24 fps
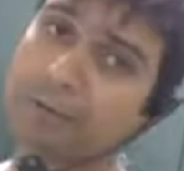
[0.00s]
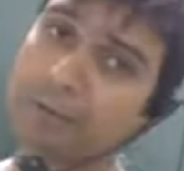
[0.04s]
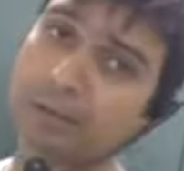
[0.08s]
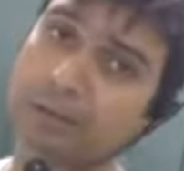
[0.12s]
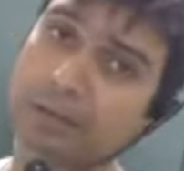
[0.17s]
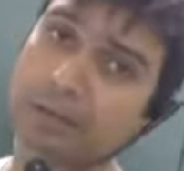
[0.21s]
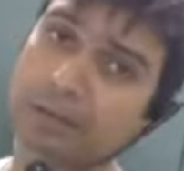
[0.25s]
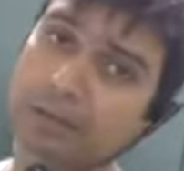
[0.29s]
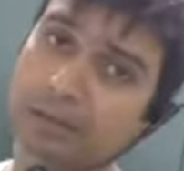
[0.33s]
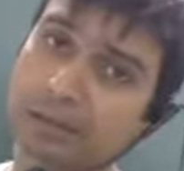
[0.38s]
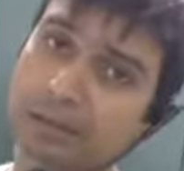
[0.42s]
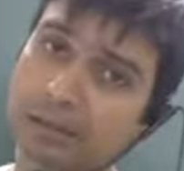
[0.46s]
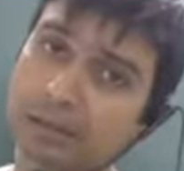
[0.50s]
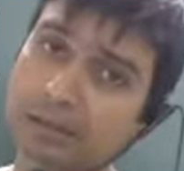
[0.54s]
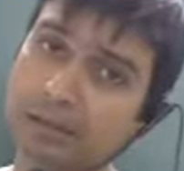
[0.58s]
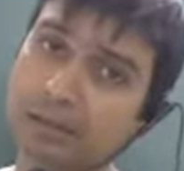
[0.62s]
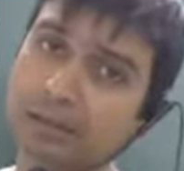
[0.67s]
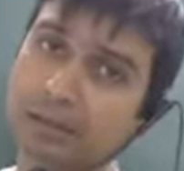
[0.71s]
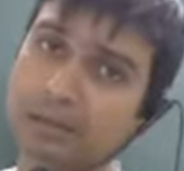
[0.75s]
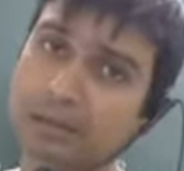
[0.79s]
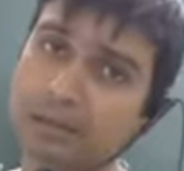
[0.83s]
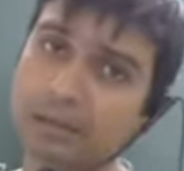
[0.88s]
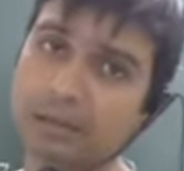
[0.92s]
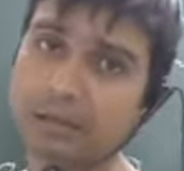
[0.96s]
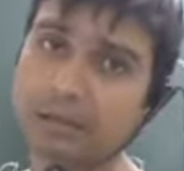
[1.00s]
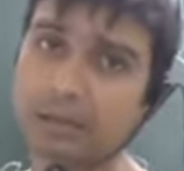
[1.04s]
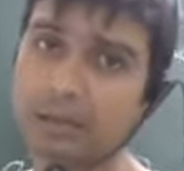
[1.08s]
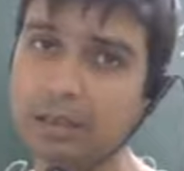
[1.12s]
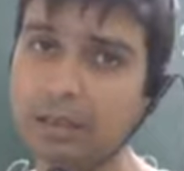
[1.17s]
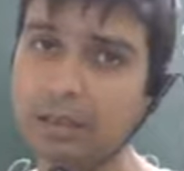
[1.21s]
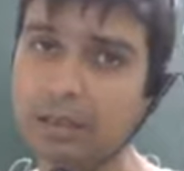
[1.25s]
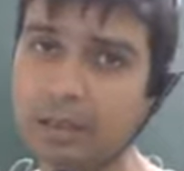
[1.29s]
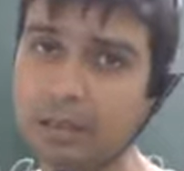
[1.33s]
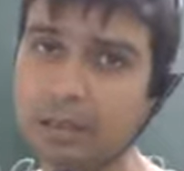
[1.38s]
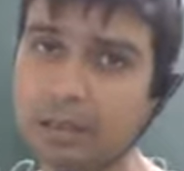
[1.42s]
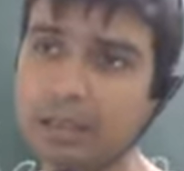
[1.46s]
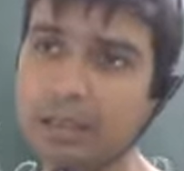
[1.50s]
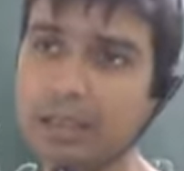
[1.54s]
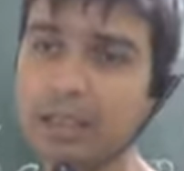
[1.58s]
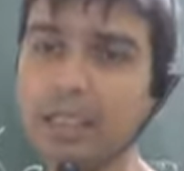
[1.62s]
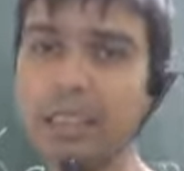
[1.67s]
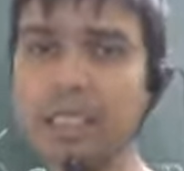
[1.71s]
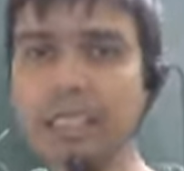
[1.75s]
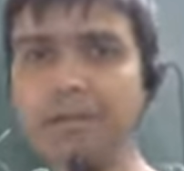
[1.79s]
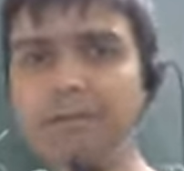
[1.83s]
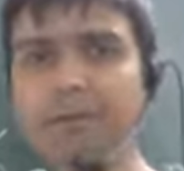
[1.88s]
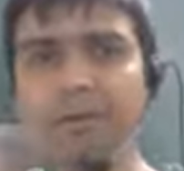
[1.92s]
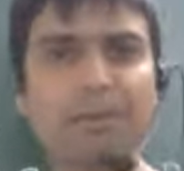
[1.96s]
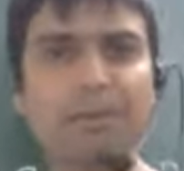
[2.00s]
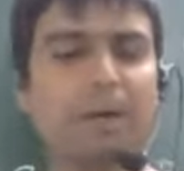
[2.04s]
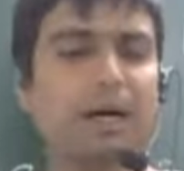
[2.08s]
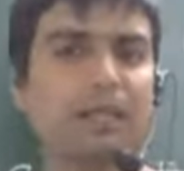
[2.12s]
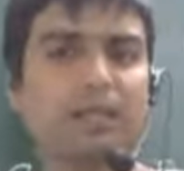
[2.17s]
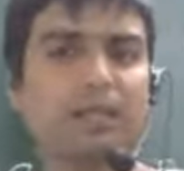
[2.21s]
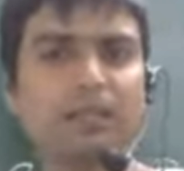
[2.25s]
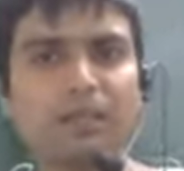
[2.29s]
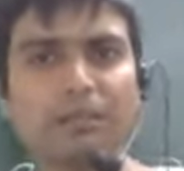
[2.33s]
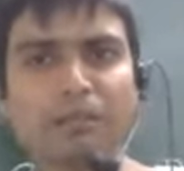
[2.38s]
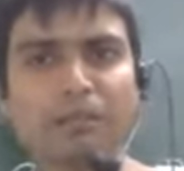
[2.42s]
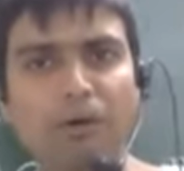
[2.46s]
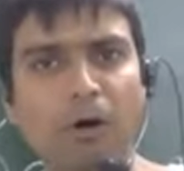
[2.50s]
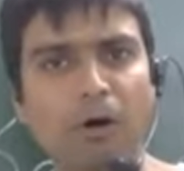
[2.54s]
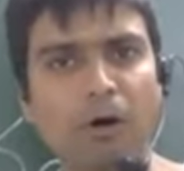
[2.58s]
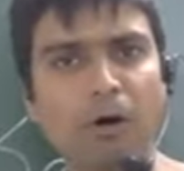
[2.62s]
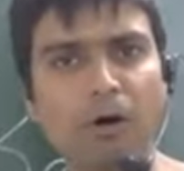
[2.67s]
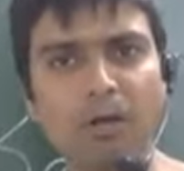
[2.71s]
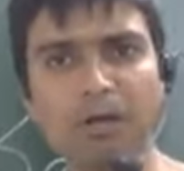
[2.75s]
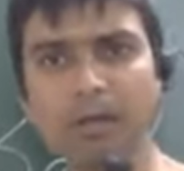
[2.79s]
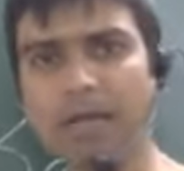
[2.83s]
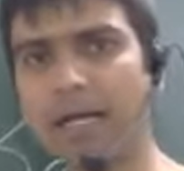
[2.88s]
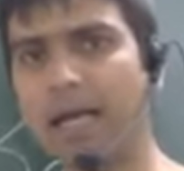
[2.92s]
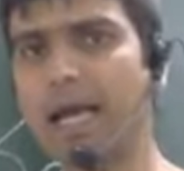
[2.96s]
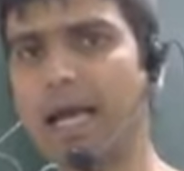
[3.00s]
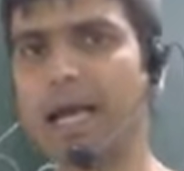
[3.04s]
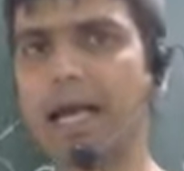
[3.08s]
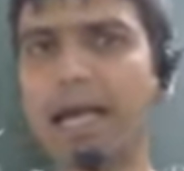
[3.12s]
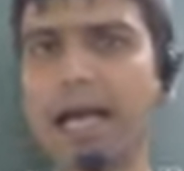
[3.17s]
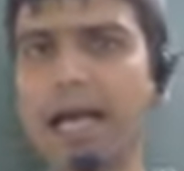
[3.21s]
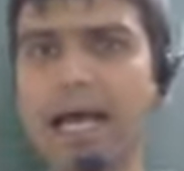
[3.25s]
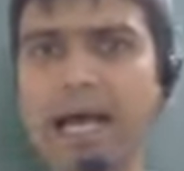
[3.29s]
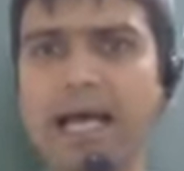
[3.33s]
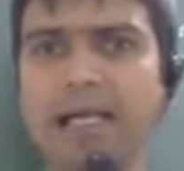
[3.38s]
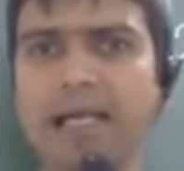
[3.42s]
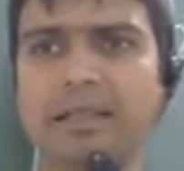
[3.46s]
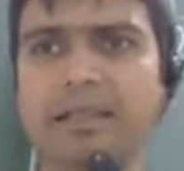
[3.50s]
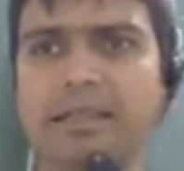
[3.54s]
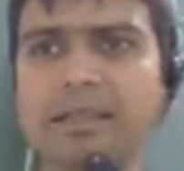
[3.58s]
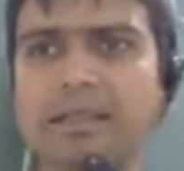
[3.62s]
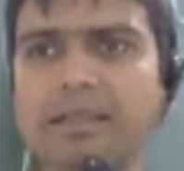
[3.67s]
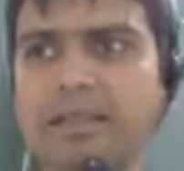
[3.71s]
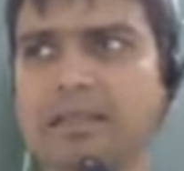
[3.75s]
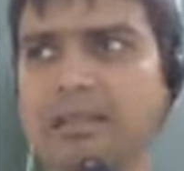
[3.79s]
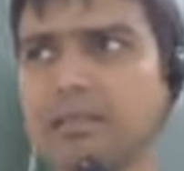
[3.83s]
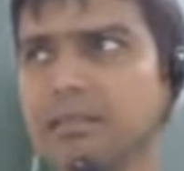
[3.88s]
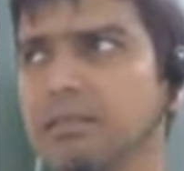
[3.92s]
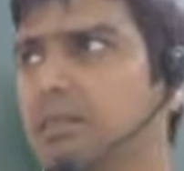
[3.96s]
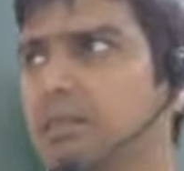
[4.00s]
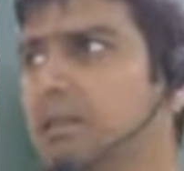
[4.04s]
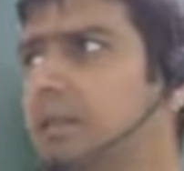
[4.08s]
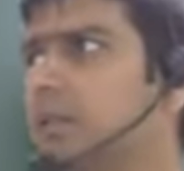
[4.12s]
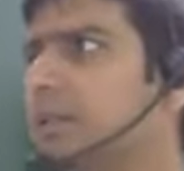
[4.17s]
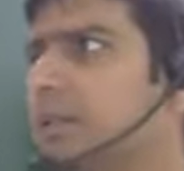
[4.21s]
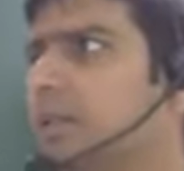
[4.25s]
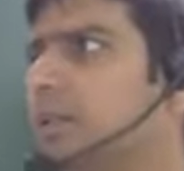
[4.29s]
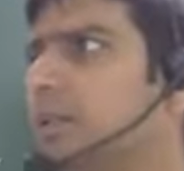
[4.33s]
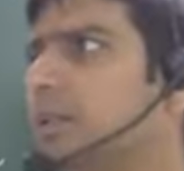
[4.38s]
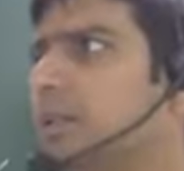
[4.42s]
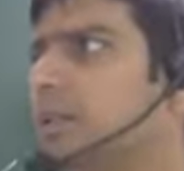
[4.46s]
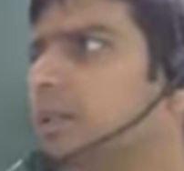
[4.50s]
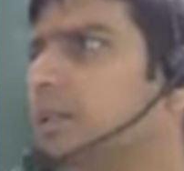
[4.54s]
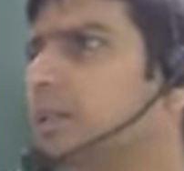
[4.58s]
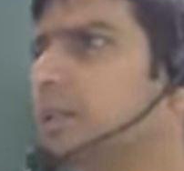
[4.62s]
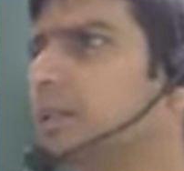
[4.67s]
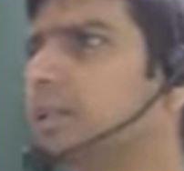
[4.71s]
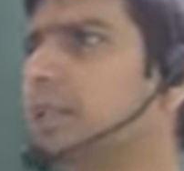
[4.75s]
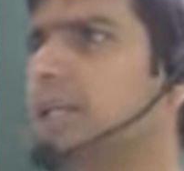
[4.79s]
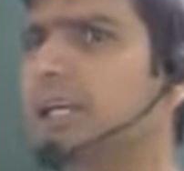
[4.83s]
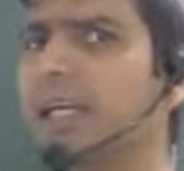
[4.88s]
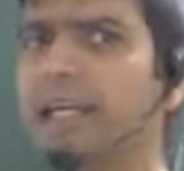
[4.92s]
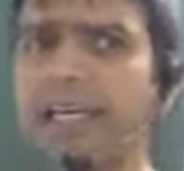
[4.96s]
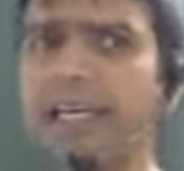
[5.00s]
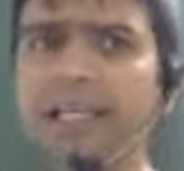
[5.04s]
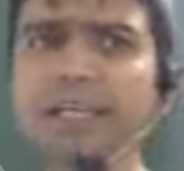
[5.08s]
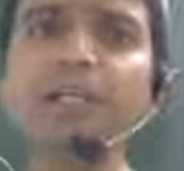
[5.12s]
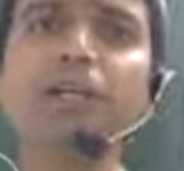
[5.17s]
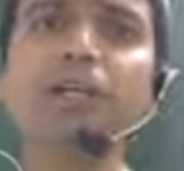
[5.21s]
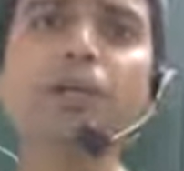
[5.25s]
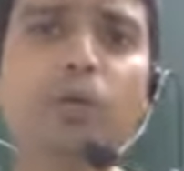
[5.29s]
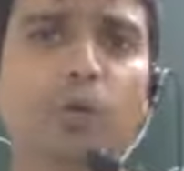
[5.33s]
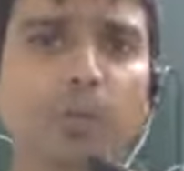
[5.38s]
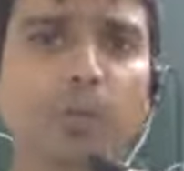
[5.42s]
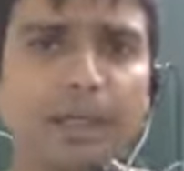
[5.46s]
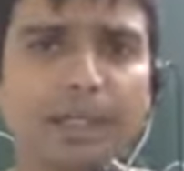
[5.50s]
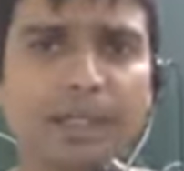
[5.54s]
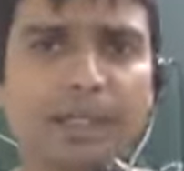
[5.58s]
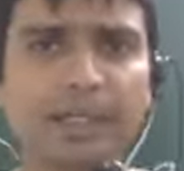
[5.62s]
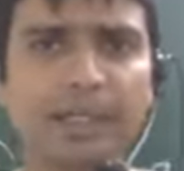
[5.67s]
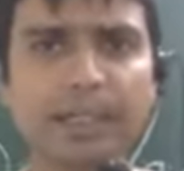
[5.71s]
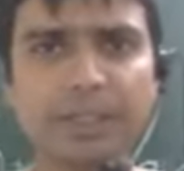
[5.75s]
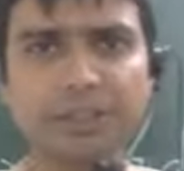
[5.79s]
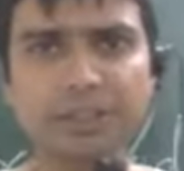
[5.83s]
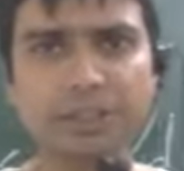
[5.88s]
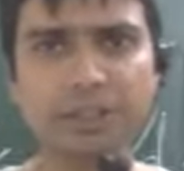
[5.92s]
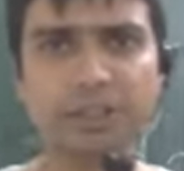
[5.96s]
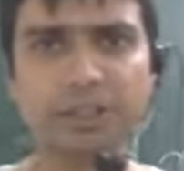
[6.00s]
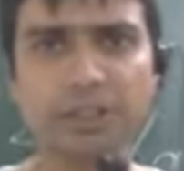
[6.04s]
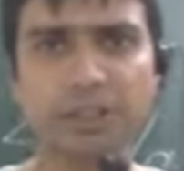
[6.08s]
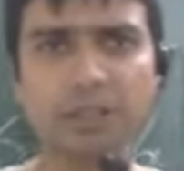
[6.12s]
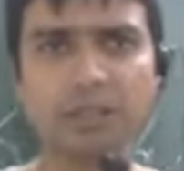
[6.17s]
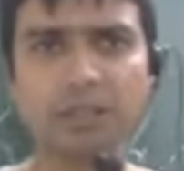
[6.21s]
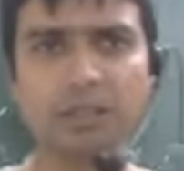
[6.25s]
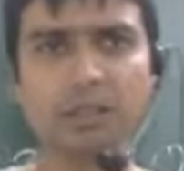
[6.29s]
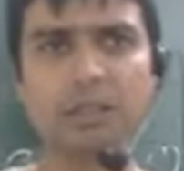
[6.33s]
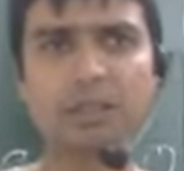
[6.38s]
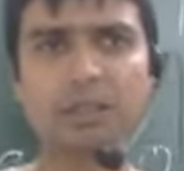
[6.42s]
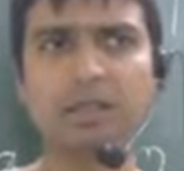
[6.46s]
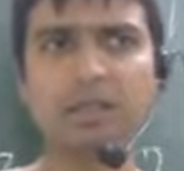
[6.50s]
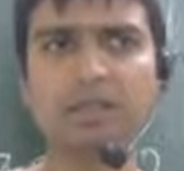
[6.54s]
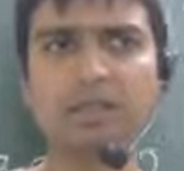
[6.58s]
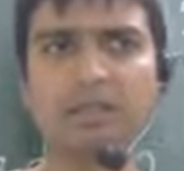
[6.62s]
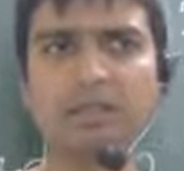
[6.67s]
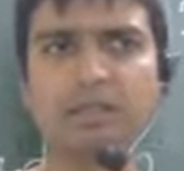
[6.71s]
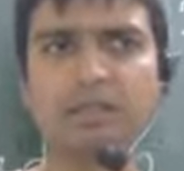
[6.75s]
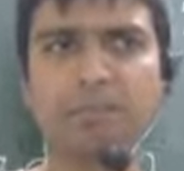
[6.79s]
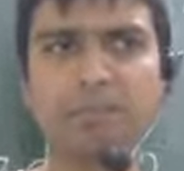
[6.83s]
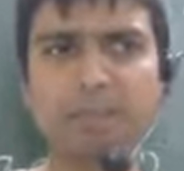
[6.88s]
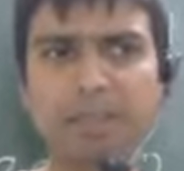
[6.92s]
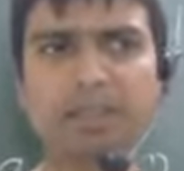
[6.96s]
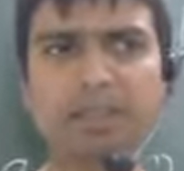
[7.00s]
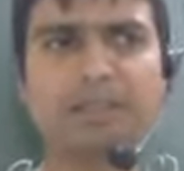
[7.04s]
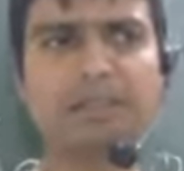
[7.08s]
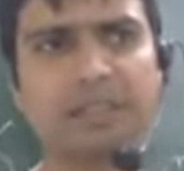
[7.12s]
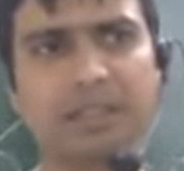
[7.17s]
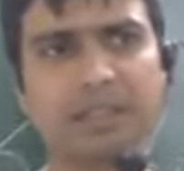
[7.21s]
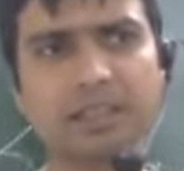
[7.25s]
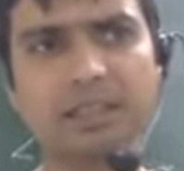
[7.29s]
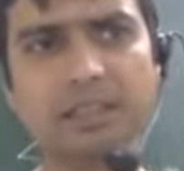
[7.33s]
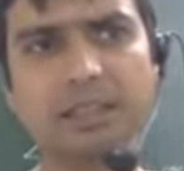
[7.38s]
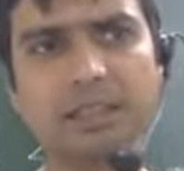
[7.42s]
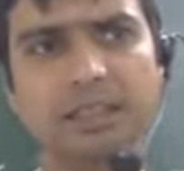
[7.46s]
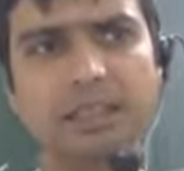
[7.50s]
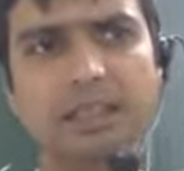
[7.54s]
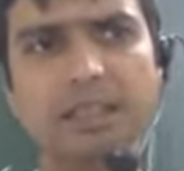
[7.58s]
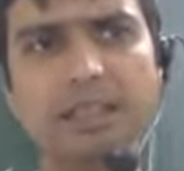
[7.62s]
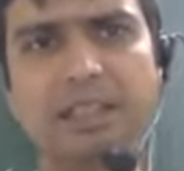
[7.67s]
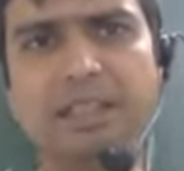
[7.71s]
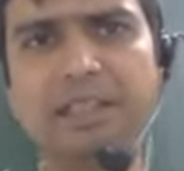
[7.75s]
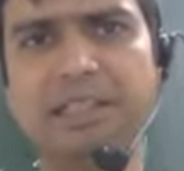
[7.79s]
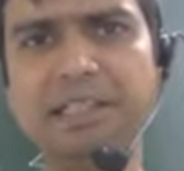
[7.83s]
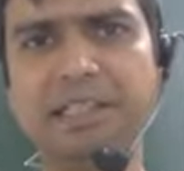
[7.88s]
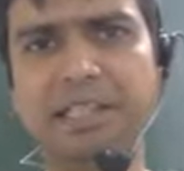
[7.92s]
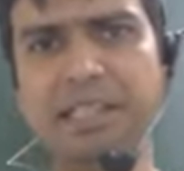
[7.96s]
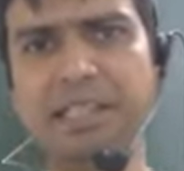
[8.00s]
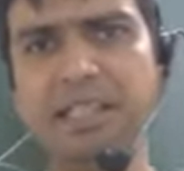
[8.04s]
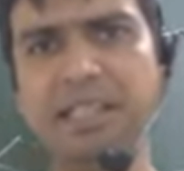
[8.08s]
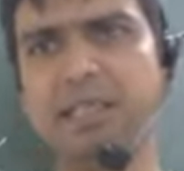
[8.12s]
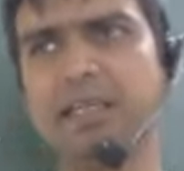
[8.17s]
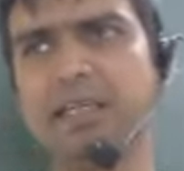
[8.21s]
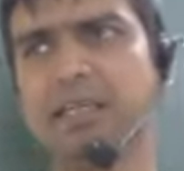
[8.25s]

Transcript: the person, leave apart the war and the inhuman nature depicted in the